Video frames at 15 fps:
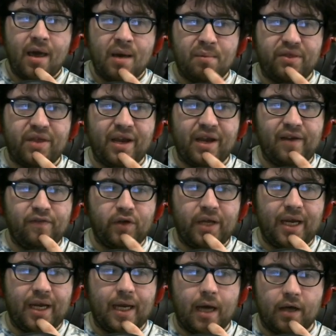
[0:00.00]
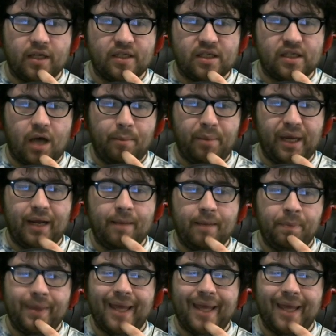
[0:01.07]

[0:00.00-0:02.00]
But thankfully, Zombie